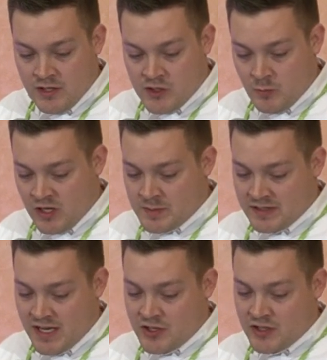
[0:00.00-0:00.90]
consumer
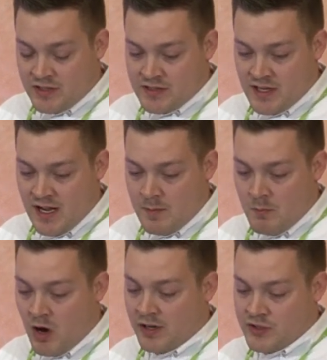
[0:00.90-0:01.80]
expectations and
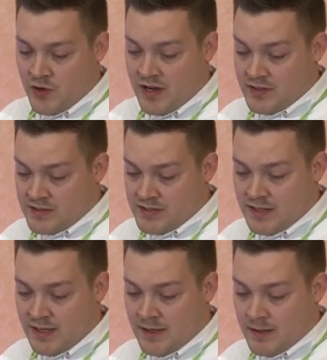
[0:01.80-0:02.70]
market trends.
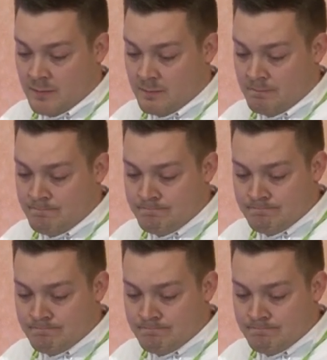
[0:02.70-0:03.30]
Um,